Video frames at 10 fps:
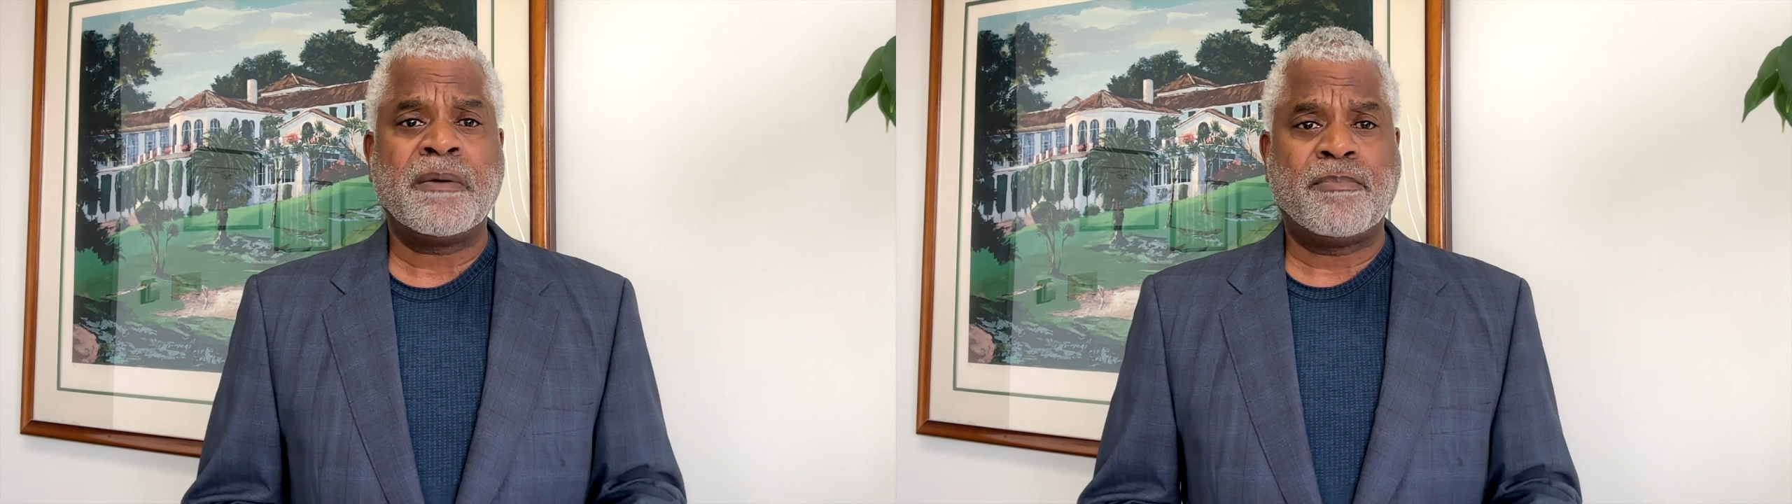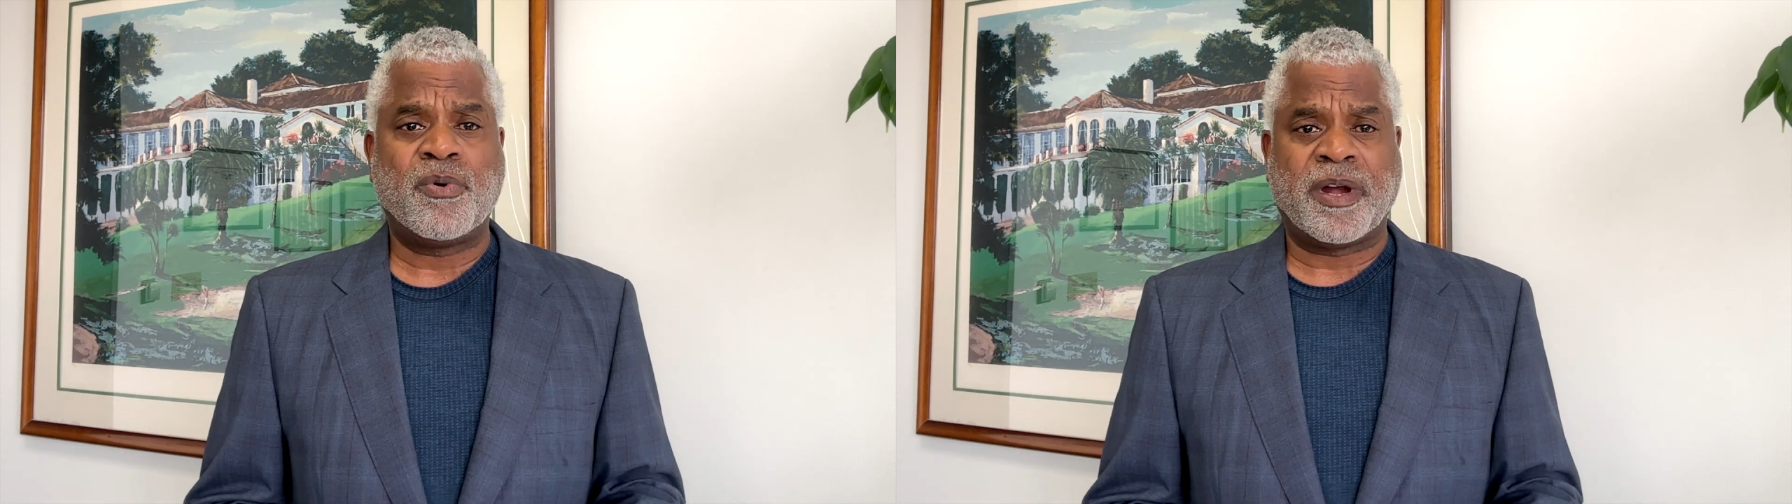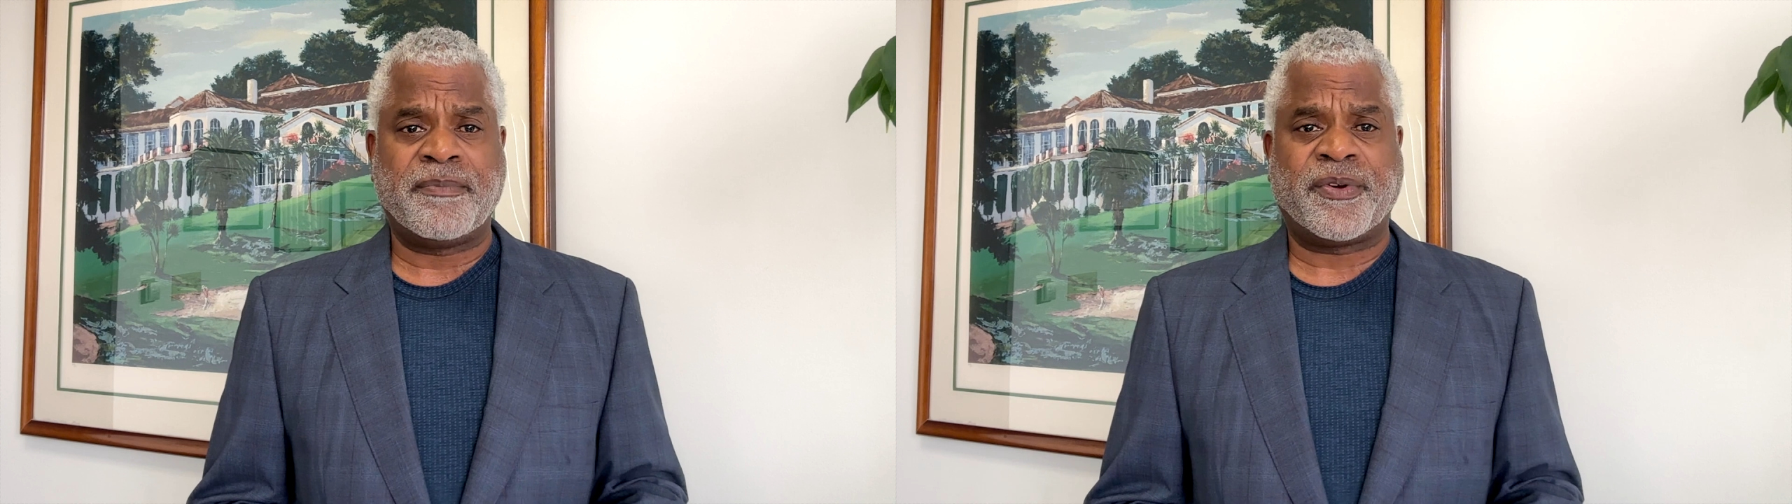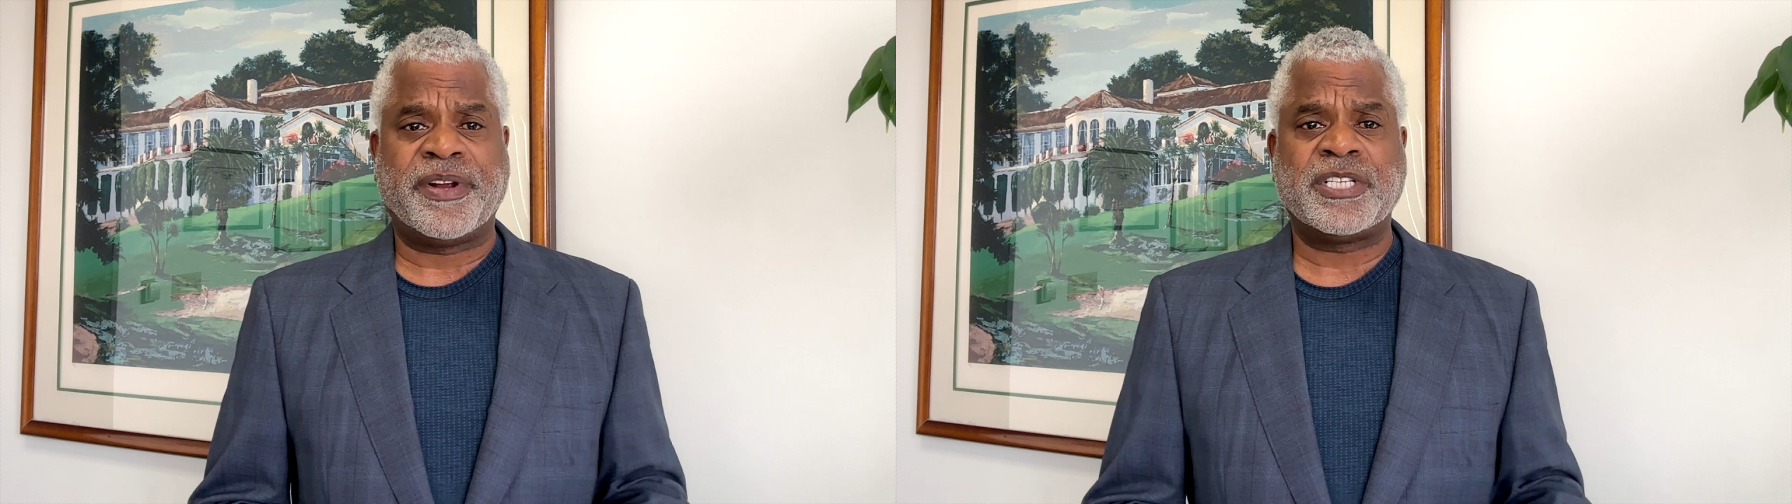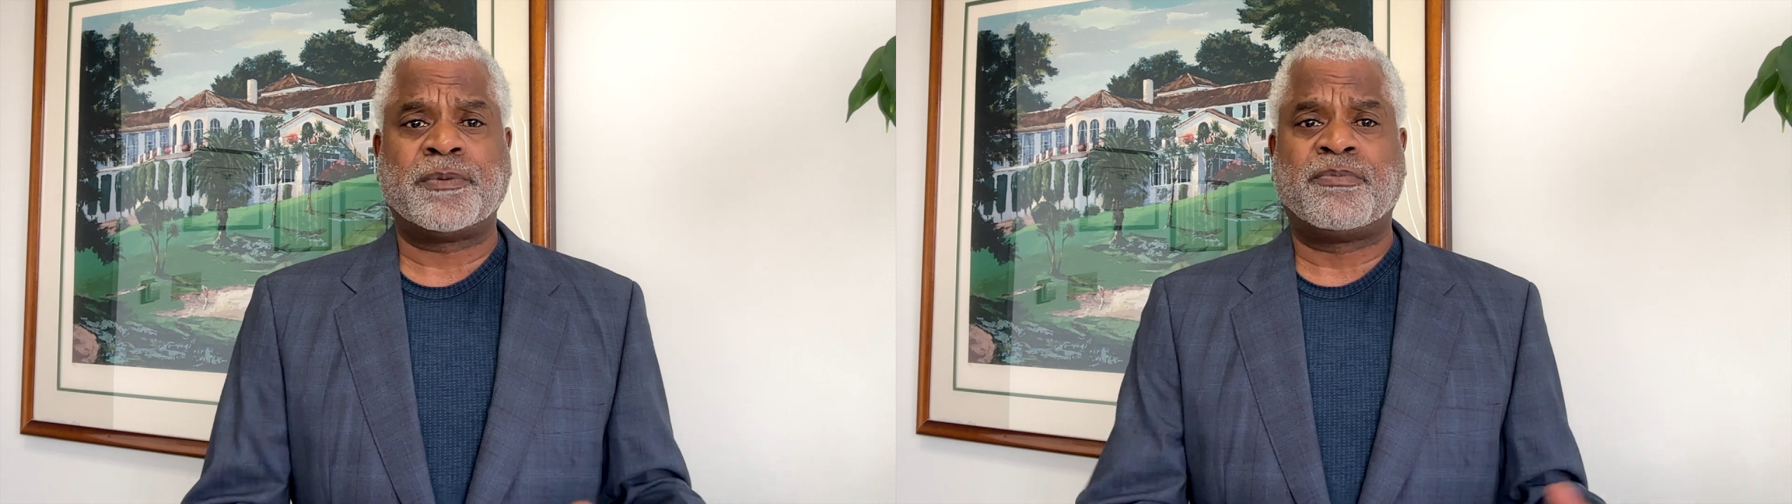poor
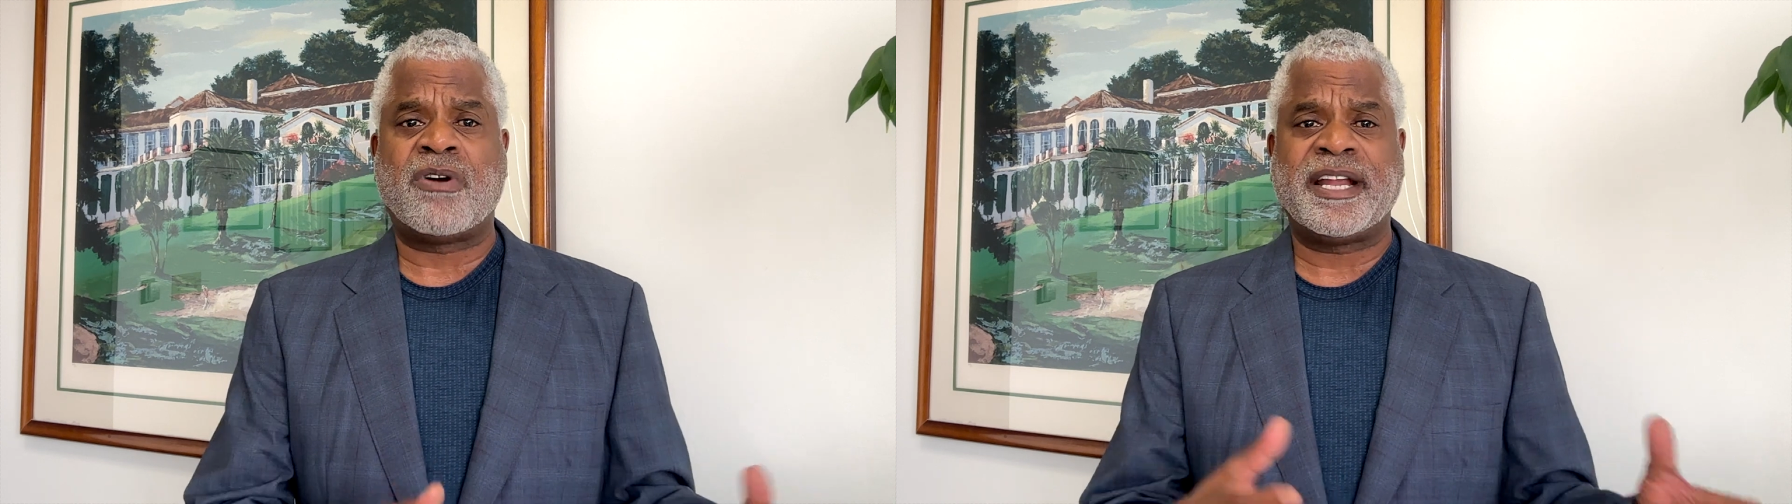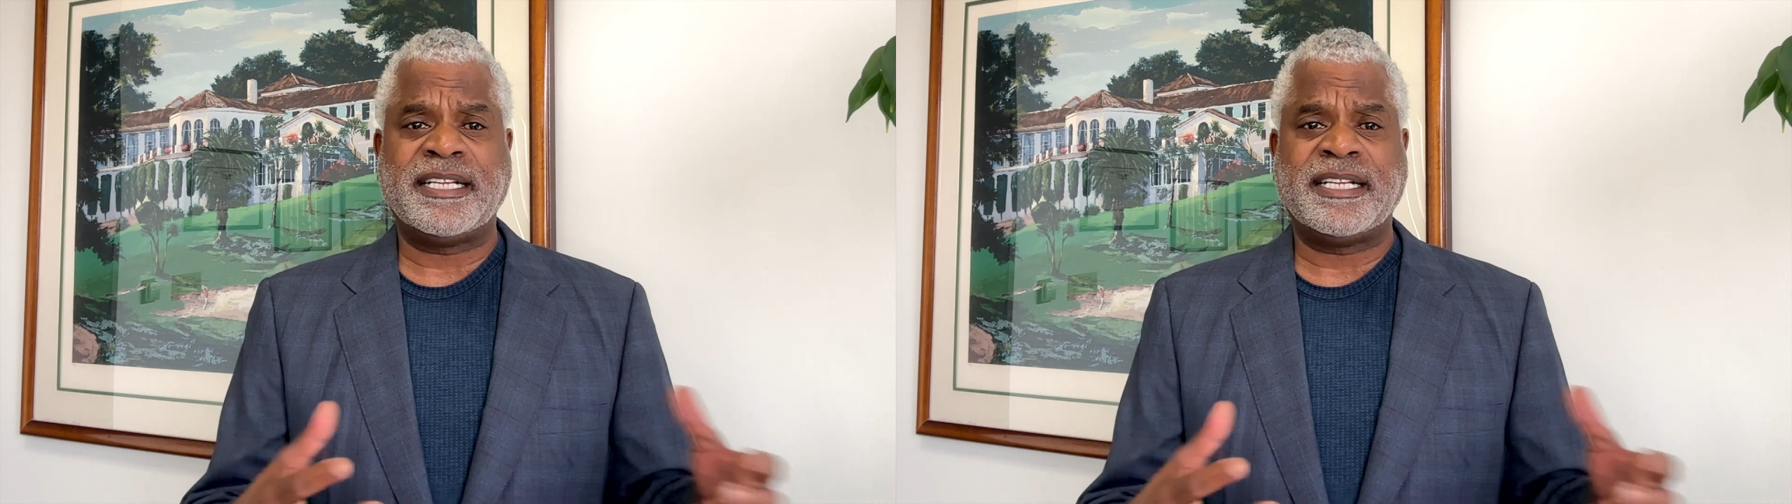immigrants are brought